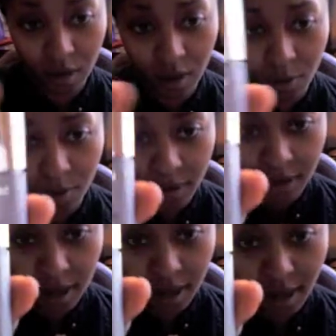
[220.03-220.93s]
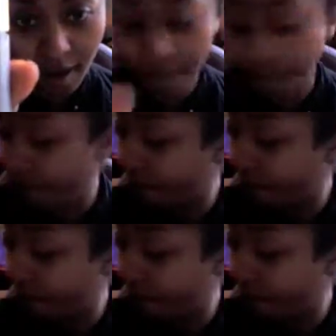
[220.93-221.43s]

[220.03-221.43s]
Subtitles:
I hope you can see that.